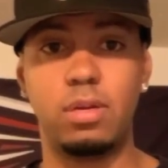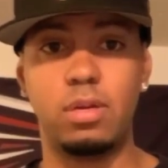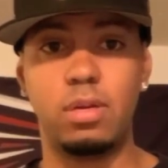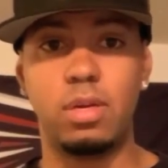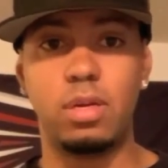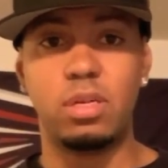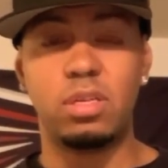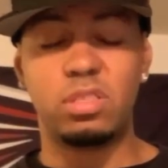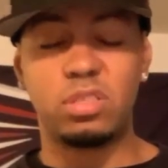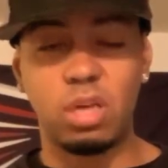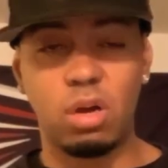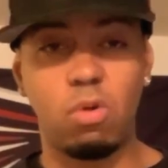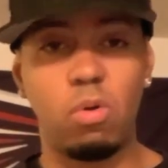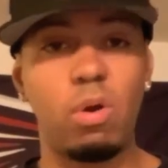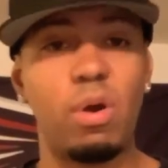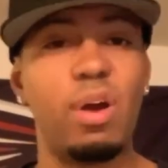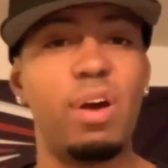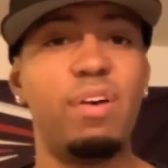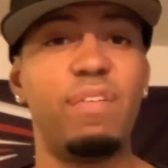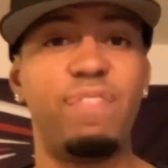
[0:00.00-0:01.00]
So,
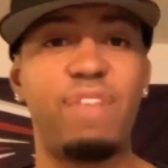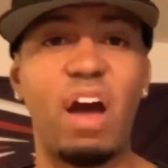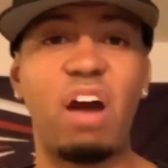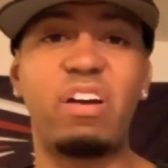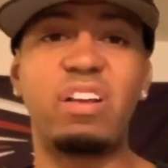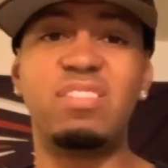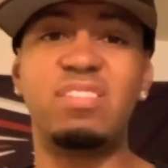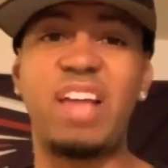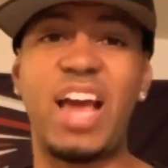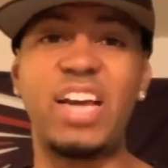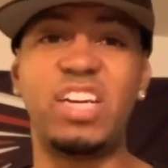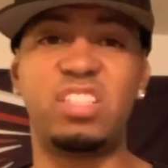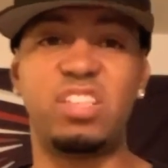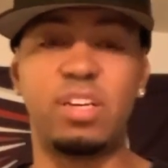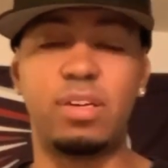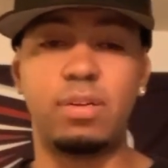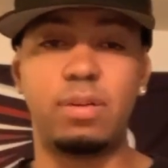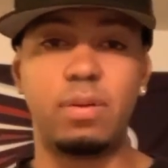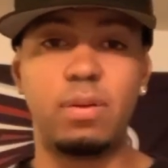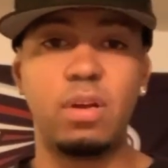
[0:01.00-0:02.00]
Falcons
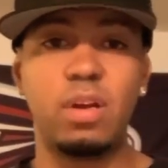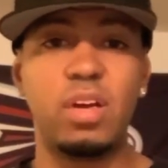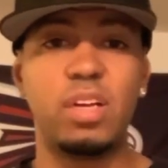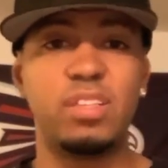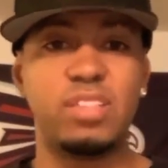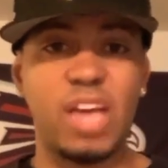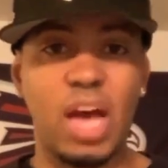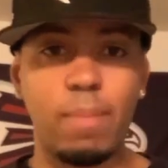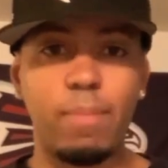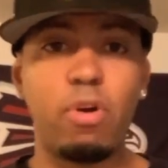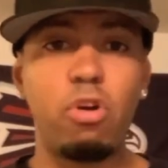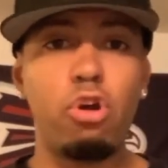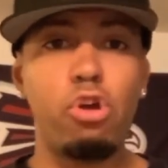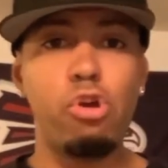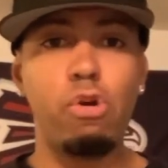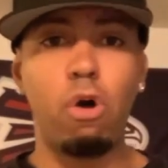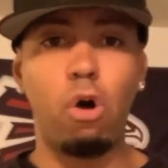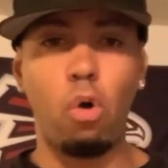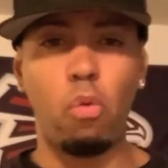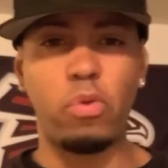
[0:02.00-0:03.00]
Nation, tell me who
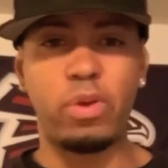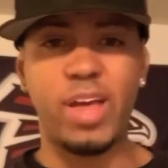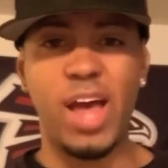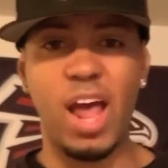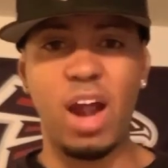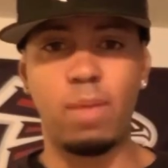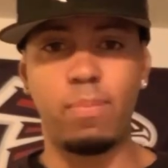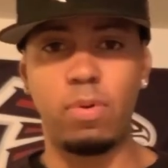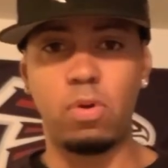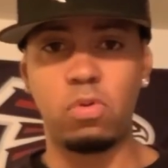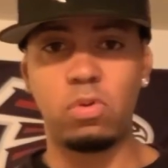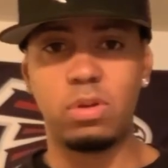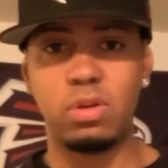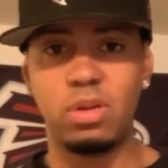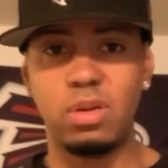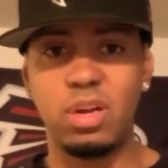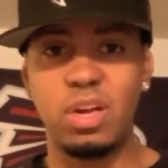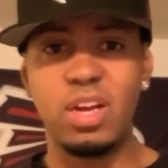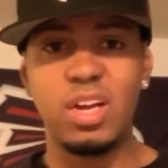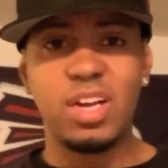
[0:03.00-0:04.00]
you hold accountable.
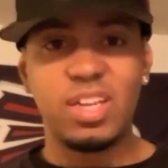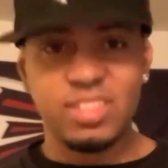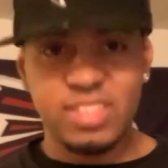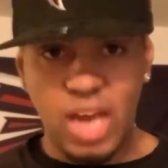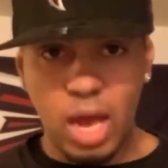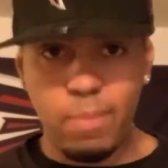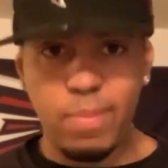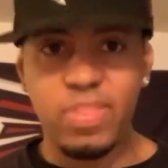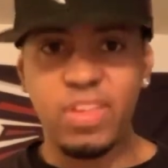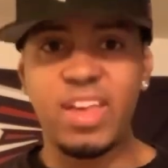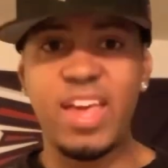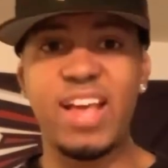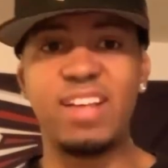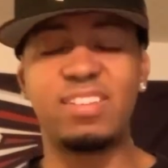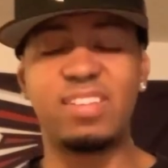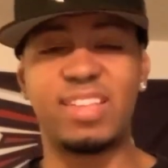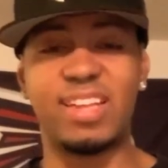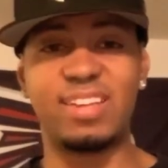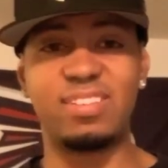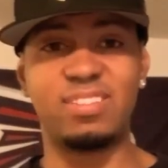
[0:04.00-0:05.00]
Tell me the keys to
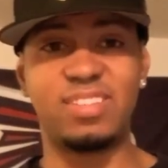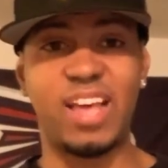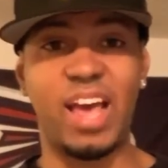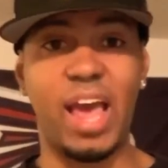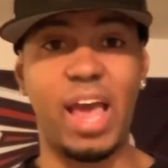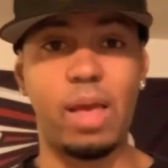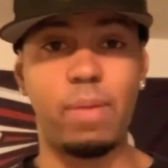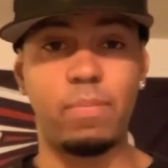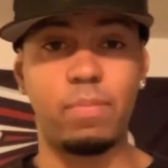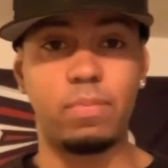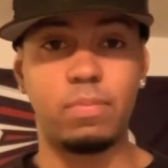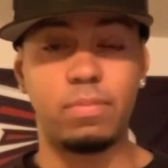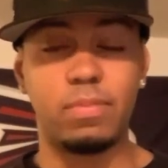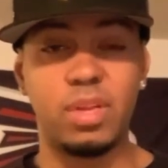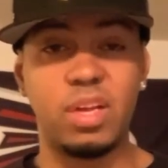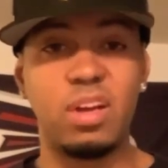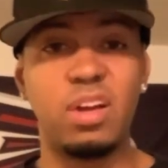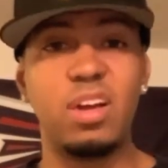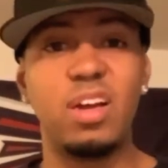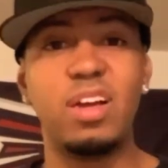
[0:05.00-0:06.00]
this game.
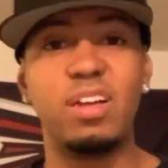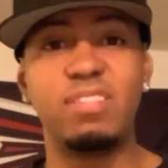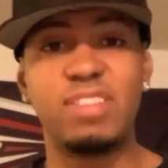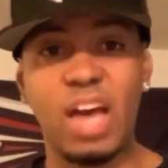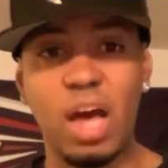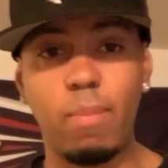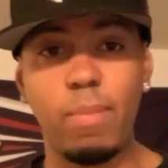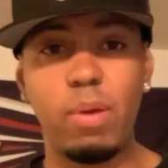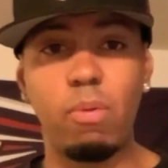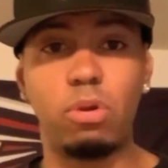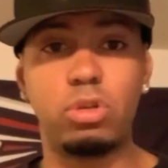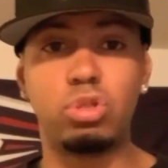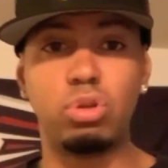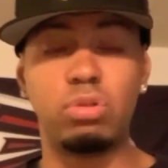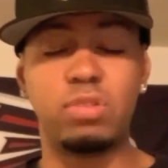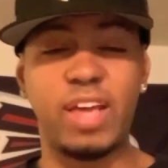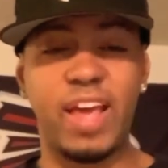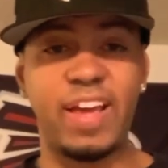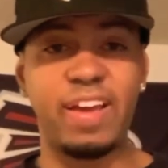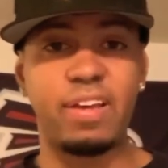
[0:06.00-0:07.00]
Tell me what you
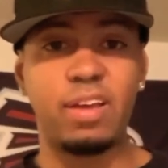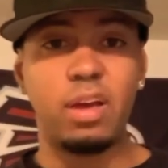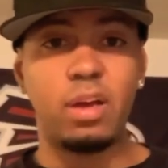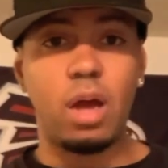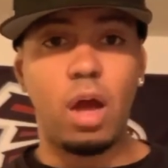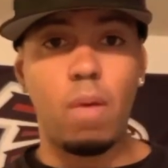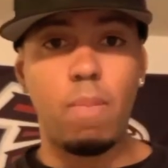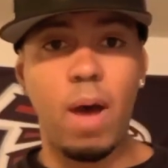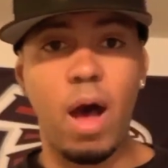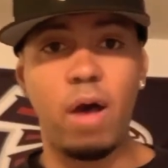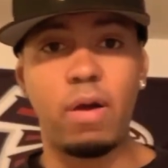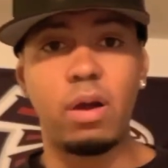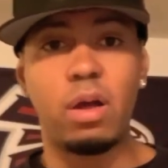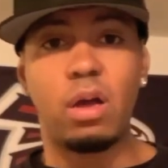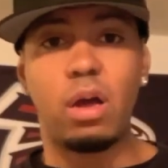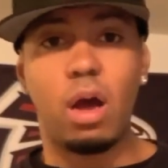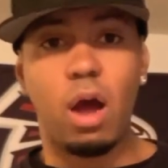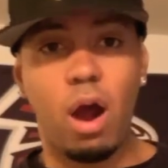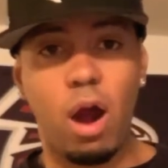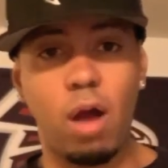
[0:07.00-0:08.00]
think
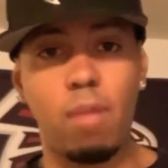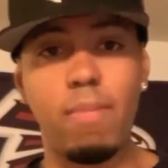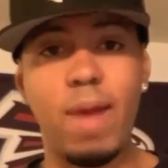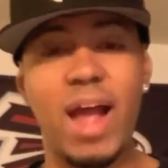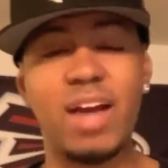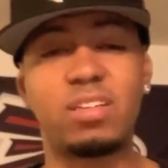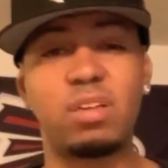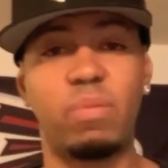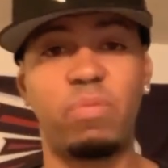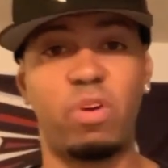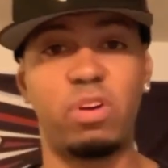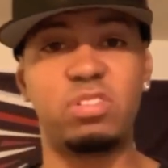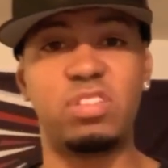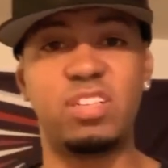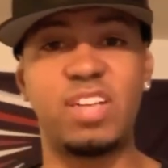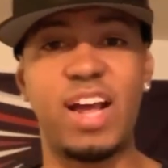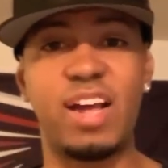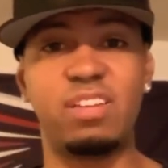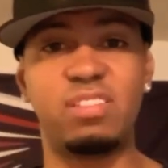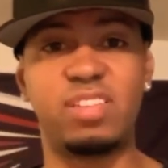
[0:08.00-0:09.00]
about our matchup versus the
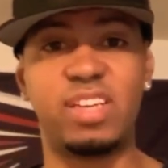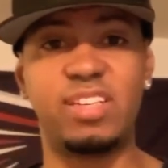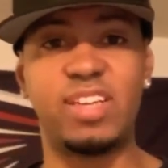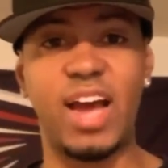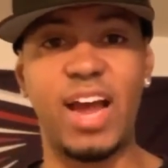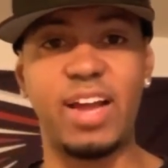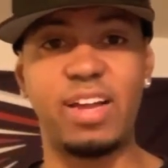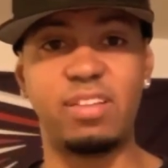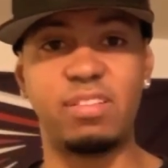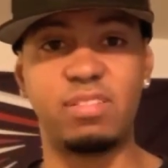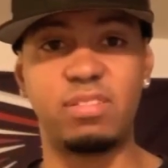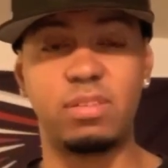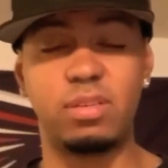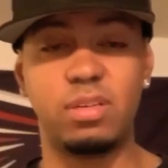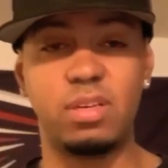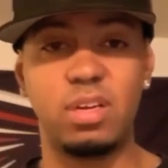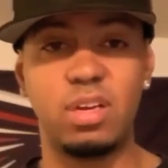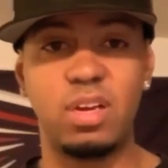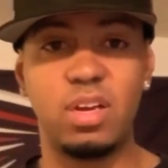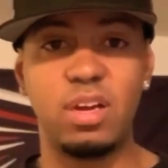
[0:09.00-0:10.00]
Tennessee Titans.
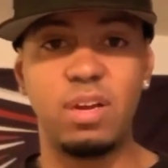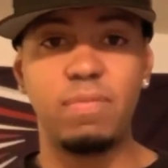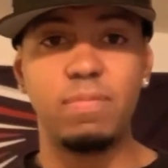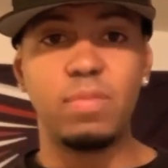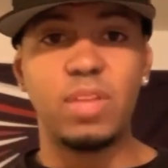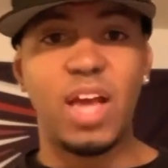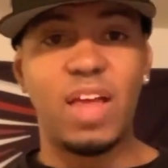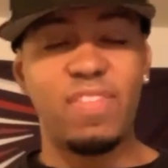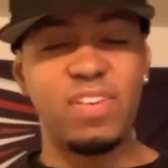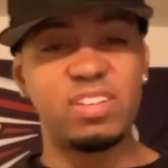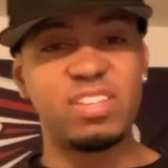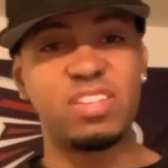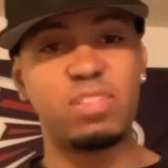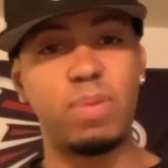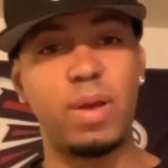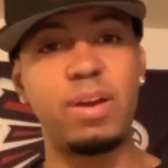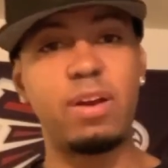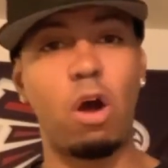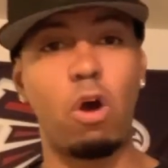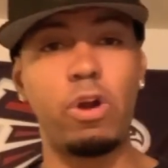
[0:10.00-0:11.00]
And this has
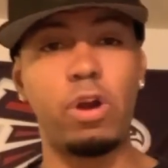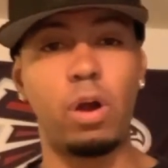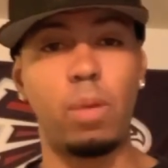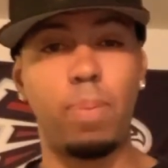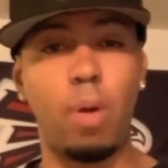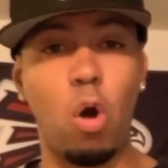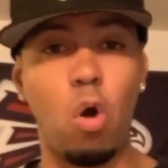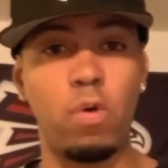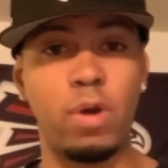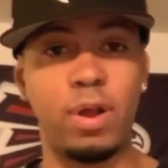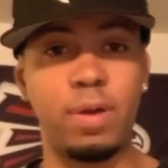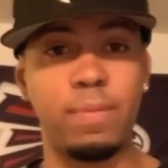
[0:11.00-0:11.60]
been Know Your Opponent.